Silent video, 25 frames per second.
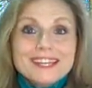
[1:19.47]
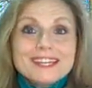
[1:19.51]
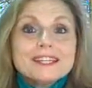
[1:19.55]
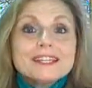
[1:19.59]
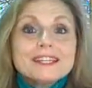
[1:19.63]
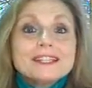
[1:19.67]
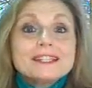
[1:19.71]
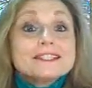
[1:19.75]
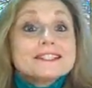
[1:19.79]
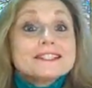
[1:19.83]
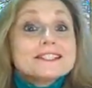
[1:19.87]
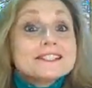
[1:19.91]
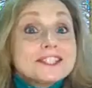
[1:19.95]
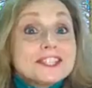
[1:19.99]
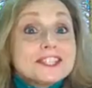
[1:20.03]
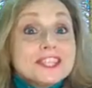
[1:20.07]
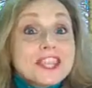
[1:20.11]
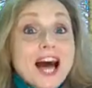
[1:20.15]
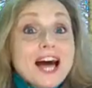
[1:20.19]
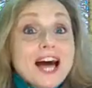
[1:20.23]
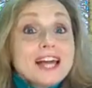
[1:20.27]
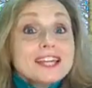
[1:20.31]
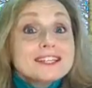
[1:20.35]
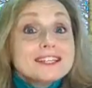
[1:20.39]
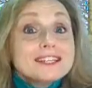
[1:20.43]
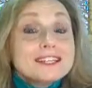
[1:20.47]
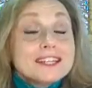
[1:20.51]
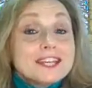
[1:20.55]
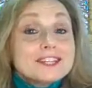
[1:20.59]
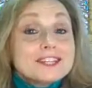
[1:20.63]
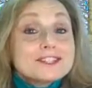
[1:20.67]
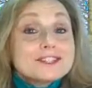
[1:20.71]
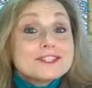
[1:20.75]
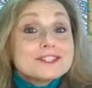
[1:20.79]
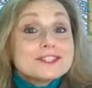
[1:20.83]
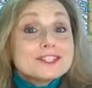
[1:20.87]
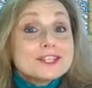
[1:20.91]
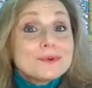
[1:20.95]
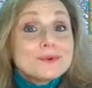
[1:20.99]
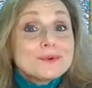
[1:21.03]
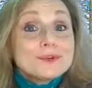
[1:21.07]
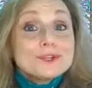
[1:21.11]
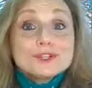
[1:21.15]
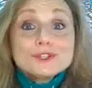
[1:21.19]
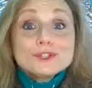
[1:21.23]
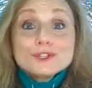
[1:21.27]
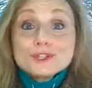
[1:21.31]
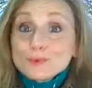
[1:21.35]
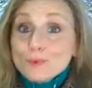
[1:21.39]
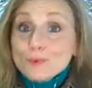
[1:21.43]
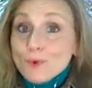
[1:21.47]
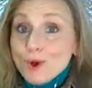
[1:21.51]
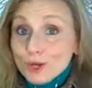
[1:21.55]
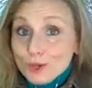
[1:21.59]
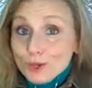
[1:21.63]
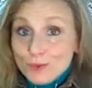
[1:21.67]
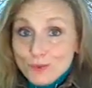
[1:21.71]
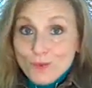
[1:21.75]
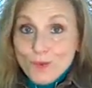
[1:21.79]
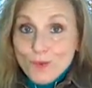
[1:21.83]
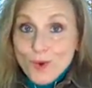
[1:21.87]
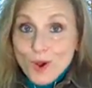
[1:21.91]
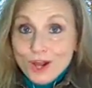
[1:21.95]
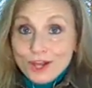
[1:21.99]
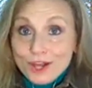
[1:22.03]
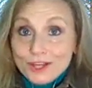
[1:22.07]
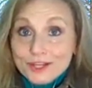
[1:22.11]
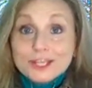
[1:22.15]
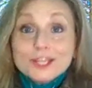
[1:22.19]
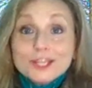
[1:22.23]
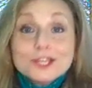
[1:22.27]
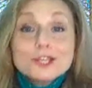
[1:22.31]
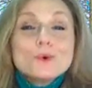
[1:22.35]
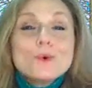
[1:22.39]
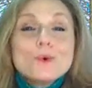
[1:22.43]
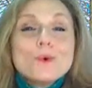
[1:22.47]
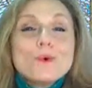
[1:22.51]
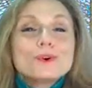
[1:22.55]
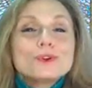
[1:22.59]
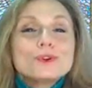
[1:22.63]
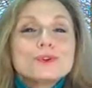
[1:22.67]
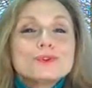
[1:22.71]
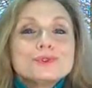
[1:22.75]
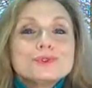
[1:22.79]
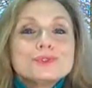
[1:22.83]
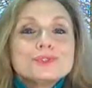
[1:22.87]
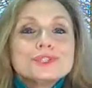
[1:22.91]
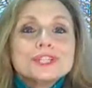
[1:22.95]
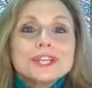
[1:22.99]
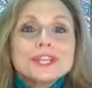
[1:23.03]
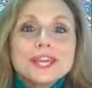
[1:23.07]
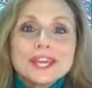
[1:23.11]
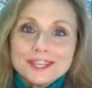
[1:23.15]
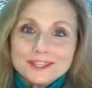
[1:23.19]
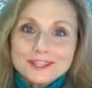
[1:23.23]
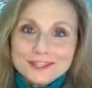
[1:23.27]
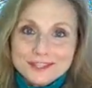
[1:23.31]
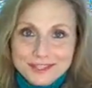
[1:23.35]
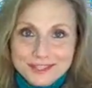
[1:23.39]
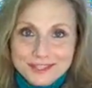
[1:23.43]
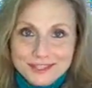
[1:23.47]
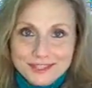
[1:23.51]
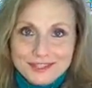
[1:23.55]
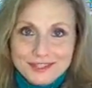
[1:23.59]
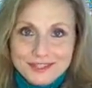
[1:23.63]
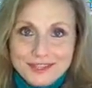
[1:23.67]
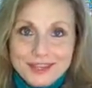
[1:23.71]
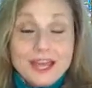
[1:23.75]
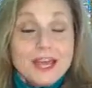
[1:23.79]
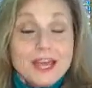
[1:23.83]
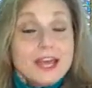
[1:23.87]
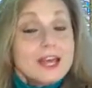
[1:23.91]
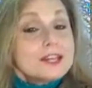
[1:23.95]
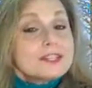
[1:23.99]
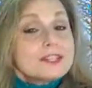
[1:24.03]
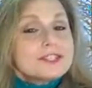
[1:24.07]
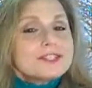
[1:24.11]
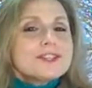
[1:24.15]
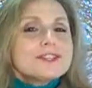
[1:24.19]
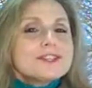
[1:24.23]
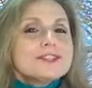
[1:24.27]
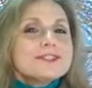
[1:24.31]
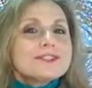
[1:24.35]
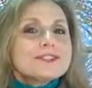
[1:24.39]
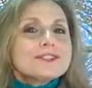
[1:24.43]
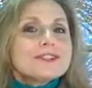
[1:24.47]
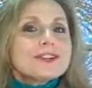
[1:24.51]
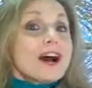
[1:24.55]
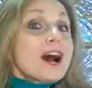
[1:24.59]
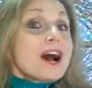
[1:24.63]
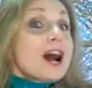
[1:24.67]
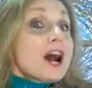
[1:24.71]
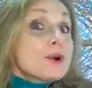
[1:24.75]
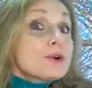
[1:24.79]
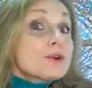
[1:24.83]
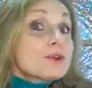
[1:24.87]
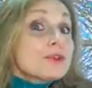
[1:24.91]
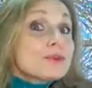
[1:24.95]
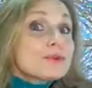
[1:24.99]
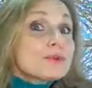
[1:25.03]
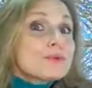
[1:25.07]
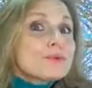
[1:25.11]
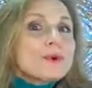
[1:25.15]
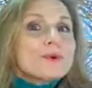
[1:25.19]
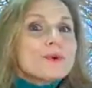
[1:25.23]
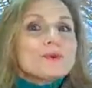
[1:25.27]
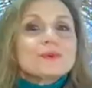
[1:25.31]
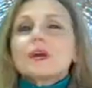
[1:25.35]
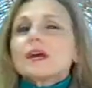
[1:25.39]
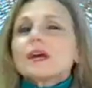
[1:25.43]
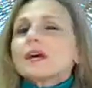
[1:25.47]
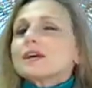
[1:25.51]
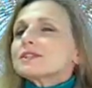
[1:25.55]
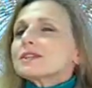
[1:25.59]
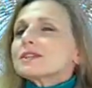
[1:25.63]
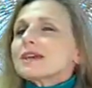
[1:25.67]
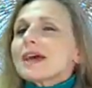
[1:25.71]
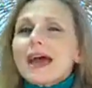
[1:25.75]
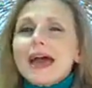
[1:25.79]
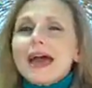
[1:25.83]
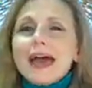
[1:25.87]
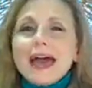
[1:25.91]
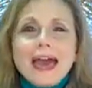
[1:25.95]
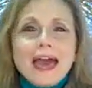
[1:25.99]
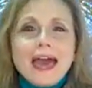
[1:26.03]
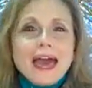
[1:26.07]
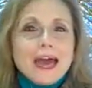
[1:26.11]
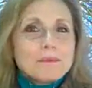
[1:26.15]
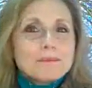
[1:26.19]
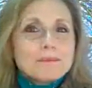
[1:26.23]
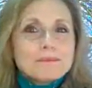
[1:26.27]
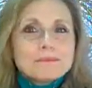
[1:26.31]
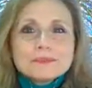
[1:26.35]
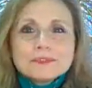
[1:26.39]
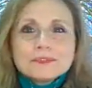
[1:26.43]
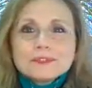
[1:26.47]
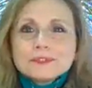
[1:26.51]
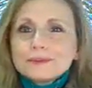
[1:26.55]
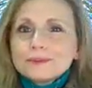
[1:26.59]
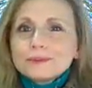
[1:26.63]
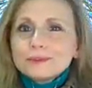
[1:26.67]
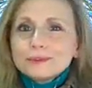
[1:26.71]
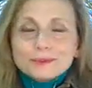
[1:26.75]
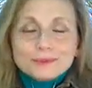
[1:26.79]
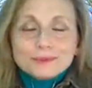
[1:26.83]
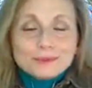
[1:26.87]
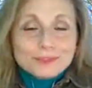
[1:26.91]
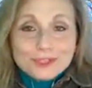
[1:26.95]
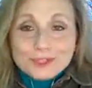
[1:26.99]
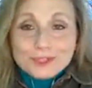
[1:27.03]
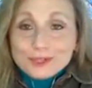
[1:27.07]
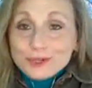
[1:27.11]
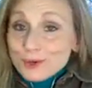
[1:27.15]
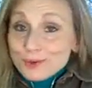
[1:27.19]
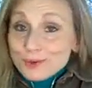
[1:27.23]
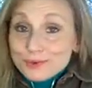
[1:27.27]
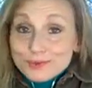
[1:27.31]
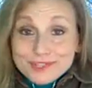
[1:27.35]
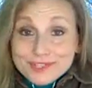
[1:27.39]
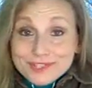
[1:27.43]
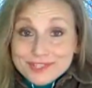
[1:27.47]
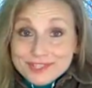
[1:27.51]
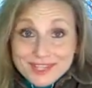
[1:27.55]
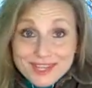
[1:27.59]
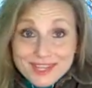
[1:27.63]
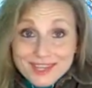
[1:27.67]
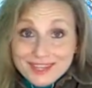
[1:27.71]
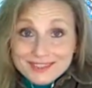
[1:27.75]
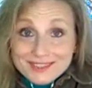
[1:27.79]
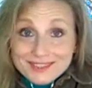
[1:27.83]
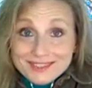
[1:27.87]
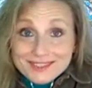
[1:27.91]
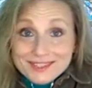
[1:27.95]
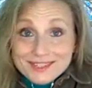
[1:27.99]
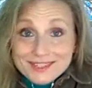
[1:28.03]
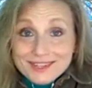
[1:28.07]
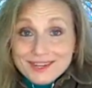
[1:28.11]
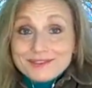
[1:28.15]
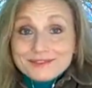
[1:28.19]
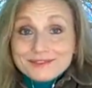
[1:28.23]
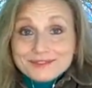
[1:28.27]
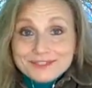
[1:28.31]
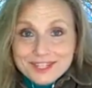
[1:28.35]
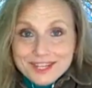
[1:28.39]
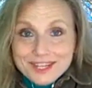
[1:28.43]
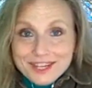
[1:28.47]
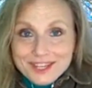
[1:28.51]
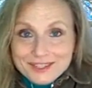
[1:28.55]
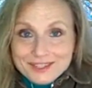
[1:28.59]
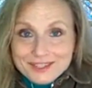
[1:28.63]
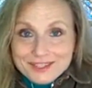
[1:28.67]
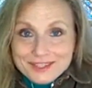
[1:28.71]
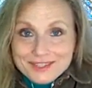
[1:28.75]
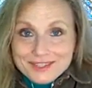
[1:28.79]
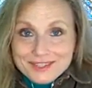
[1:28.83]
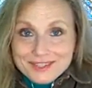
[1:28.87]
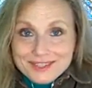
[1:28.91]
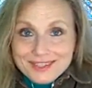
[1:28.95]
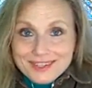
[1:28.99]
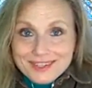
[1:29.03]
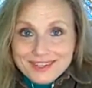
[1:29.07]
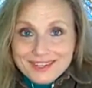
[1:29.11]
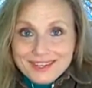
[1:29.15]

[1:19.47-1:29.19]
it is not necessary to swallow wine in order to taste it, since our throat has absolutely no sense of taste.